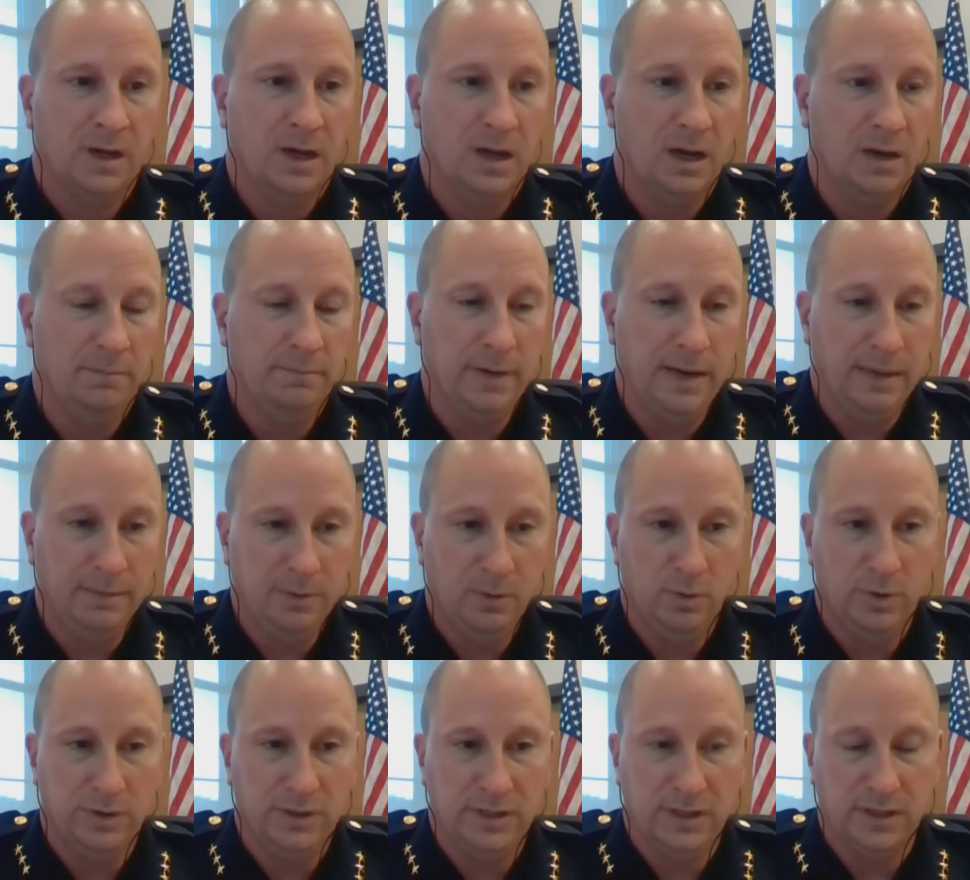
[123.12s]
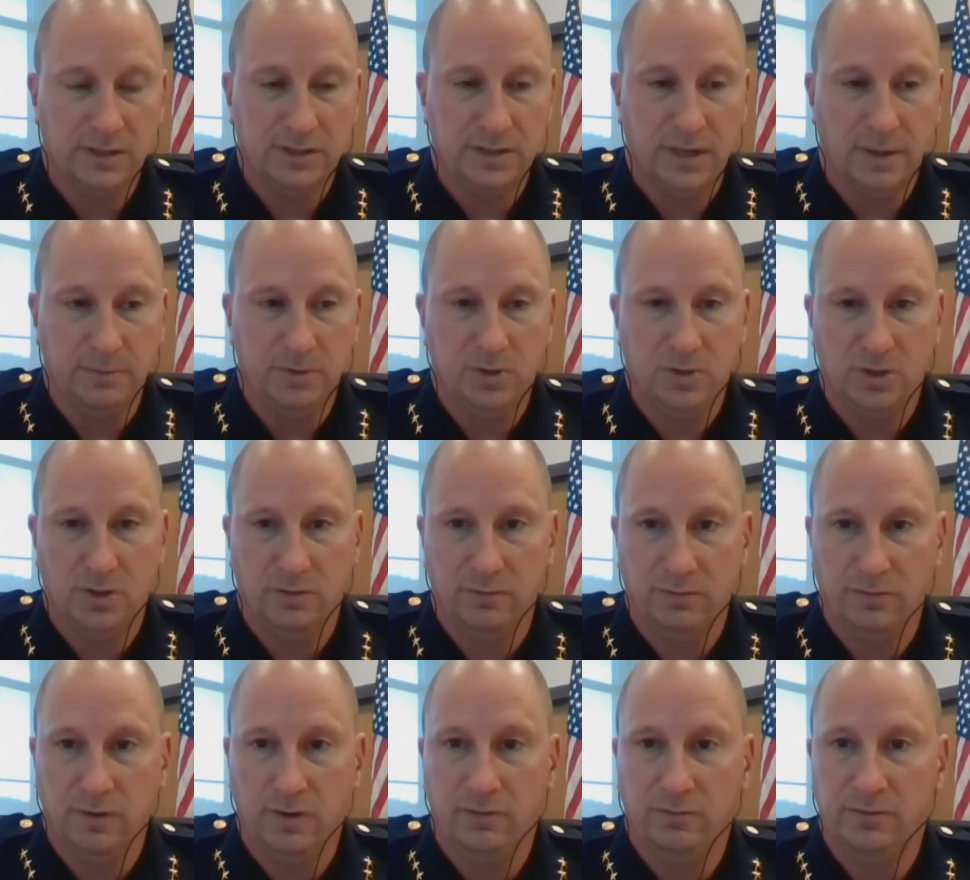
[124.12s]
uh, maybe with the exception
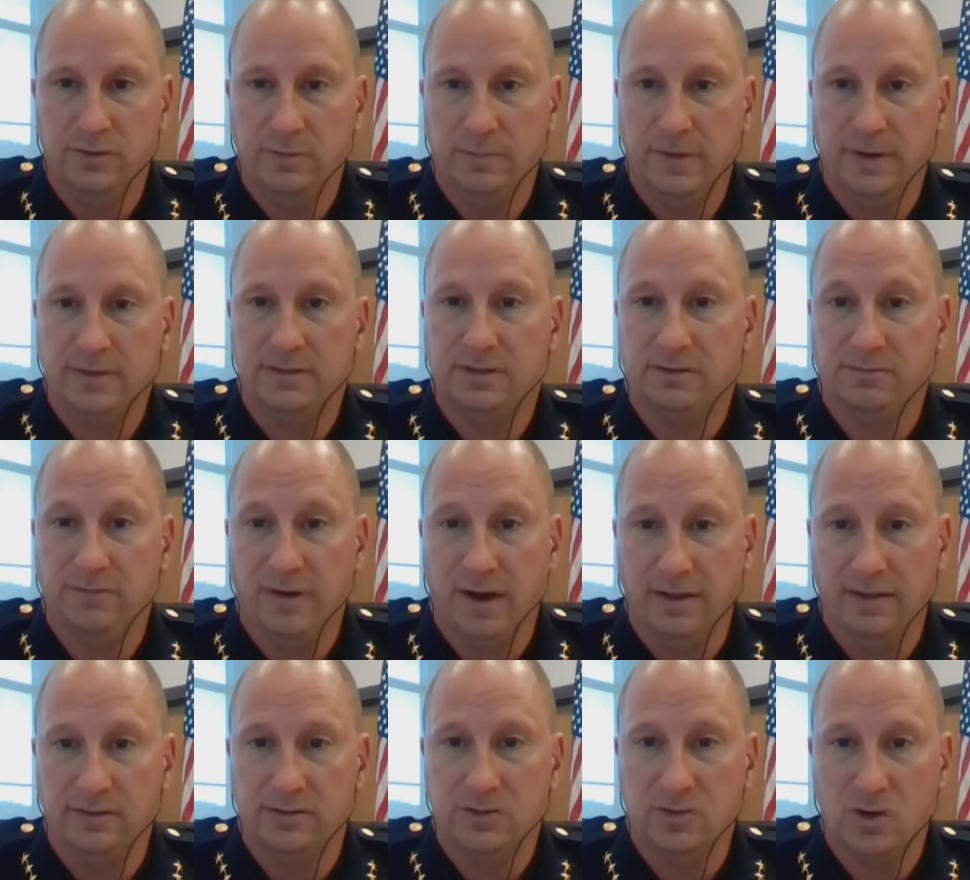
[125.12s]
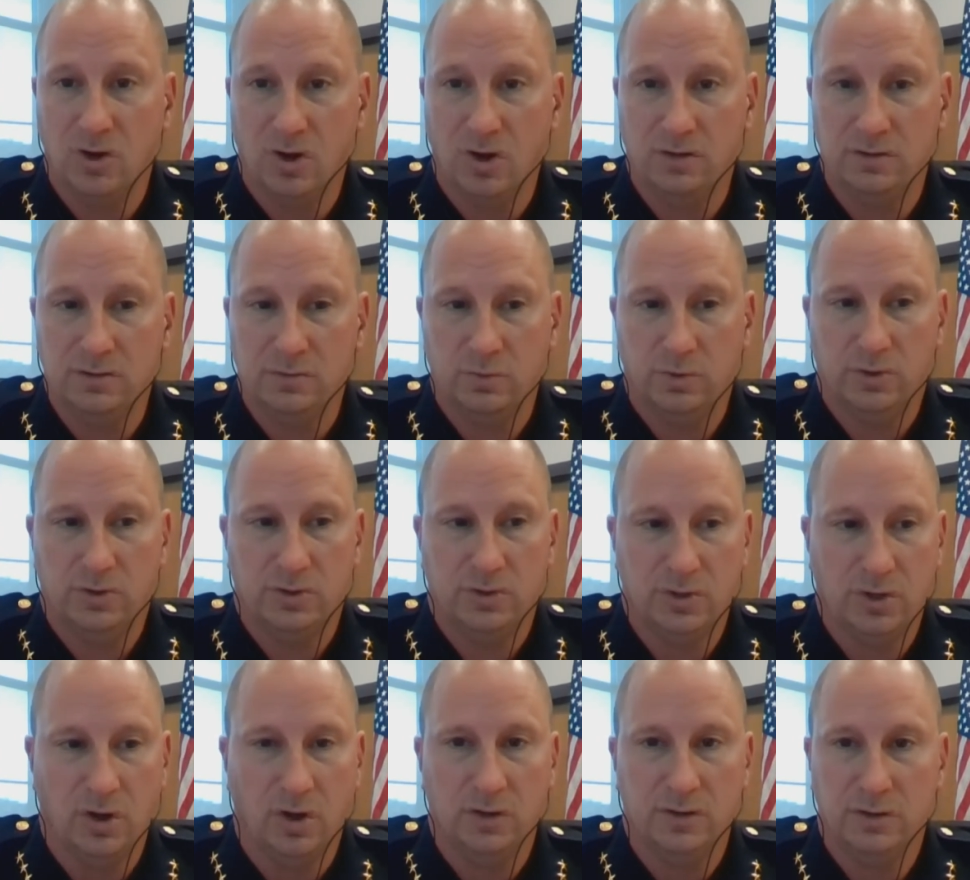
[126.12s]
of, of domestic violence calls, which
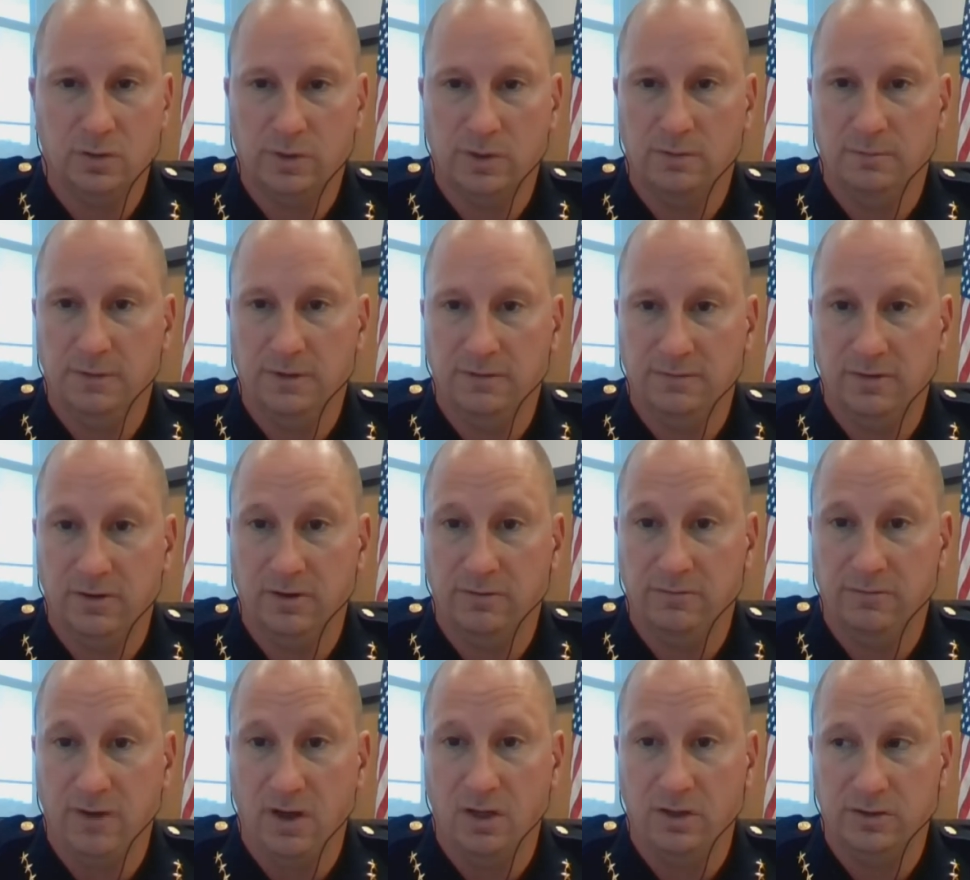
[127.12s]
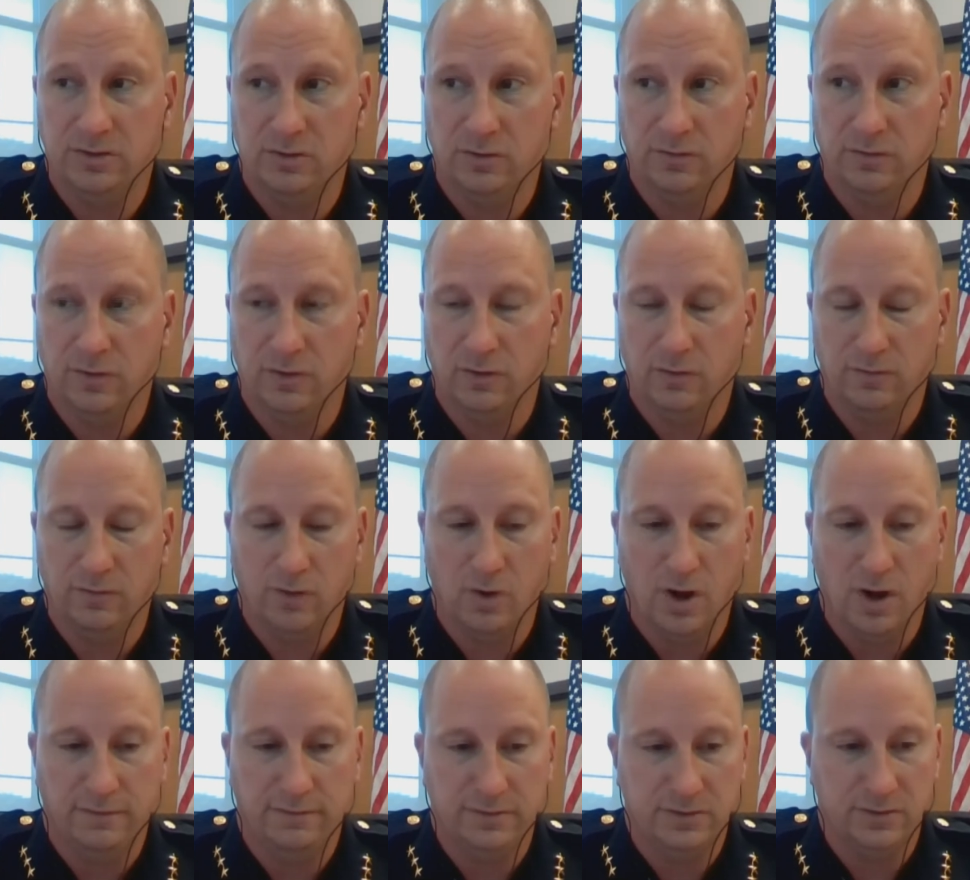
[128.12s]
also can be very volatile for, for
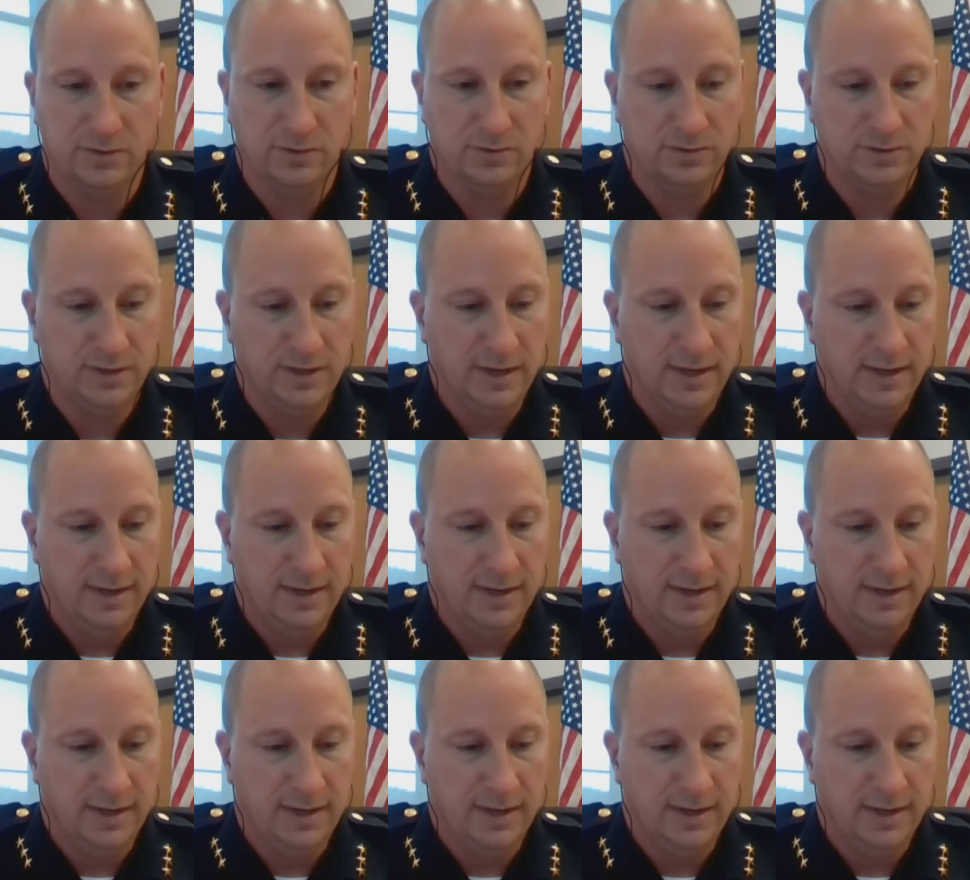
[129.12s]
officers.